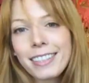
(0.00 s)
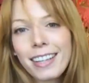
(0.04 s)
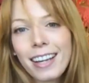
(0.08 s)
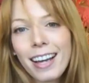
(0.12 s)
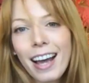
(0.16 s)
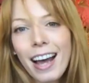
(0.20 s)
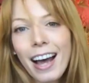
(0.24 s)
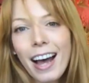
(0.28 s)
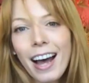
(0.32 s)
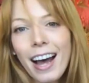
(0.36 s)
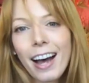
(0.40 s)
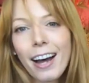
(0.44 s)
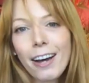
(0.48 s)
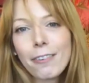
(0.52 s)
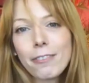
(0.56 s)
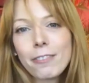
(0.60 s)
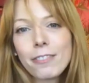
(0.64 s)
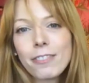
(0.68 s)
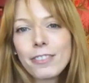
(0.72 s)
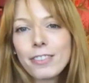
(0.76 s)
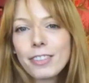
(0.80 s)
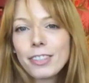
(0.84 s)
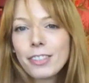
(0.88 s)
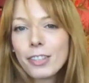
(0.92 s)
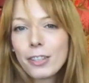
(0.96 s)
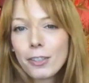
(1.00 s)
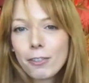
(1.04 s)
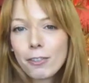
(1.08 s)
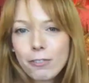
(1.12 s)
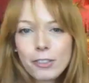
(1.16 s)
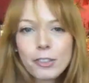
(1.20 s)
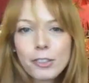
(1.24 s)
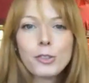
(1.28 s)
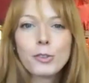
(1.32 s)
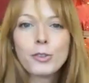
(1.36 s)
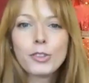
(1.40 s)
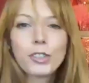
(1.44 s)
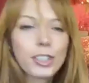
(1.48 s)
have your
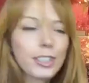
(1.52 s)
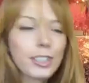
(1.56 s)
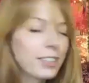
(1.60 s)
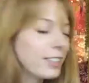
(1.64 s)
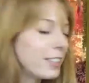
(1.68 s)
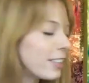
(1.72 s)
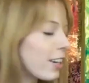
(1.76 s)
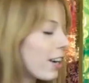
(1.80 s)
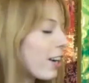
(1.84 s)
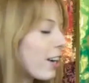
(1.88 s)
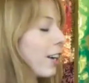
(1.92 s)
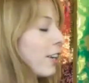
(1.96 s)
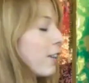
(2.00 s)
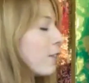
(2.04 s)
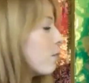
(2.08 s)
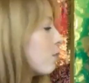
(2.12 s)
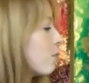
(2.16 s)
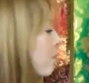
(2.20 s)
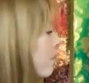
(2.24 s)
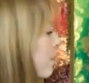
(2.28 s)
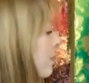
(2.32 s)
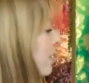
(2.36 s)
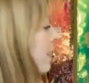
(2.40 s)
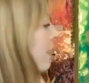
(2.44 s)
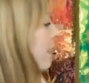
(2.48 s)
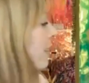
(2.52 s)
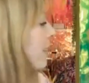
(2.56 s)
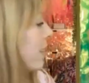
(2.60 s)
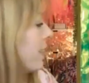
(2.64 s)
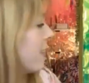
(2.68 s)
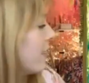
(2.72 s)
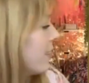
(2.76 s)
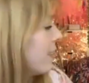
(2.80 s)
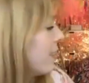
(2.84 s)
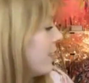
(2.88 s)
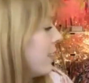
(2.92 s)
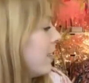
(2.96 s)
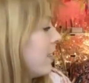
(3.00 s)
food turned into art.
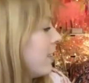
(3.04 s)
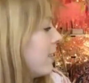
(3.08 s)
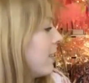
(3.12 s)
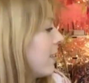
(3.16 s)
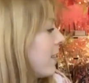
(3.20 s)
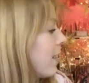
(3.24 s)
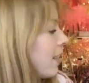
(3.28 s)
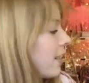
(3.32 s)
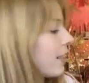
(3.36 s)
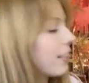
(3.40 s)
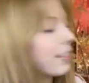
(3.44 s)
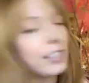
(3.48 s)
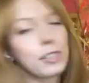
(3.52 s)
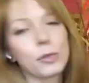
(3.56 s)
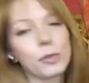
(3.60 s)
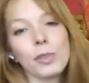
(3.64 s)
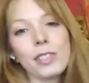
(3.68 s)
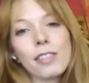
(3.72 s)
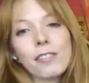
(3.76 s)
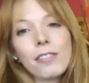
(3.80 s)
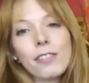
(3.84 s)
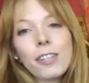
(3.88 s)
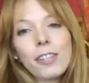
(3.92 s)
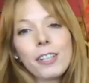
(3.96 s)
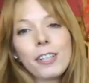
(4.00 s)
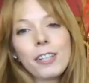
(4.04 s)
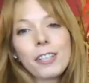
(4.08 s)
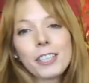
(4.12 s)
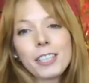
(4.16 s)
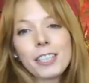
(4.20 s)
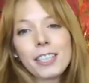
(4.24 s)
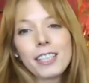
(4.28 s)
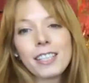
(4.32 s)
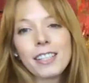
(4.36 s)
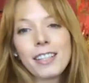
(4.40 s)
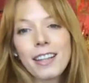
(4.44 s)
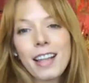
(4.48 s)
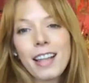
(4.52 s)
This was a
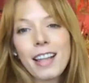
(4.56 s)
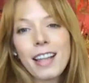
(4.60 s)
version